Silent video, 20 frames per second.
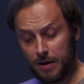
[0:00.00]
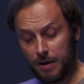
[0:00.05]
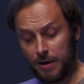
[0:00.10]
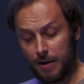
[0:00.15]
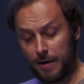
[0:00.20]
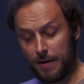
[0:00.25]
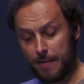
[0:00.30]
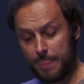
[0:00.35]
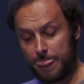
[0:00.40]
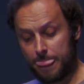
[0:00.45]

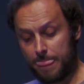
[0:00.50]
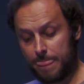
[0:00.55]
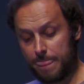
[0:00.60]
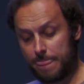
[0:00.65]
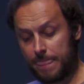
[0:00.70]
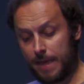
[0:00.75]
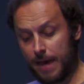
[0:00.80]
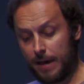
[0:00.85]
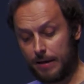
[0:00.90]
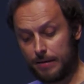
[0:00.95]
Uh,
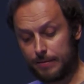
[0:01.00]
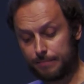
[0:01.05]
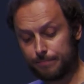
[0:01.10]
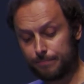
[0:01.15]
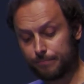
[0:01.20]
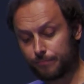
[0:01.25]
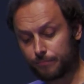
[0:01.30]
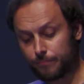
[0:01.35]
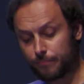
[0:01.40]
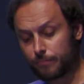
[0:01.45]
then
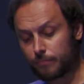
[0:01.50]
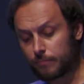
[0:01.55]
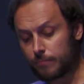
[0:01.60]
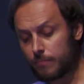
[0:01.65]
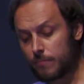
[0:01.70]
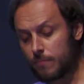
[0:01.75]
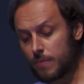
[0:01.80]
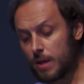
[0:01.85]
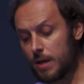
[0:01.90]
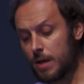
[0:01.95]

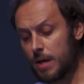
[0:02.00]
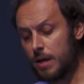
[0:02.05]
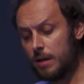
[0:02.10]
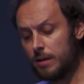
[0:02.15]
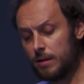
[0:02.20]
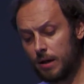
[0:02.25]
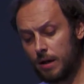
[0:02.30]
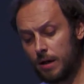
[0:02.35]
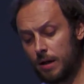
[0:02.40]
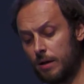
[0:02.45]

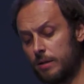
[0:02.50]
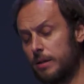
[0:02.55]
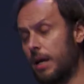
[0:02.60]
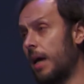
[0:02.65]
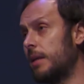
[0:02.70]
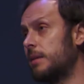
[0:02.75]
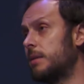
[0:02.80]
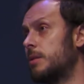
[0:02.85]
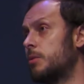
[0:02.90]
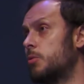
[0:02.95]
in uh,
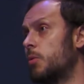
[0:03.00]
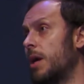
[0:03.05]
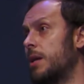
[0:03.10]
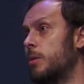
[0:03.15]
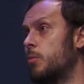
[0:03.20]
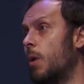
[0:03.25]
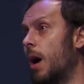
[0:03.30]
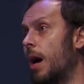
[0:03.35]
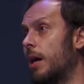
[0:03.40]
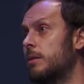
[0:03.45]
nineteen
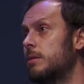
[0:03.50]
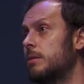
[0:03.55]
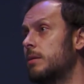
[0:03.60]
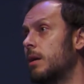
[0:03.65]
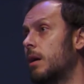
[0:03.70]
twenty-one,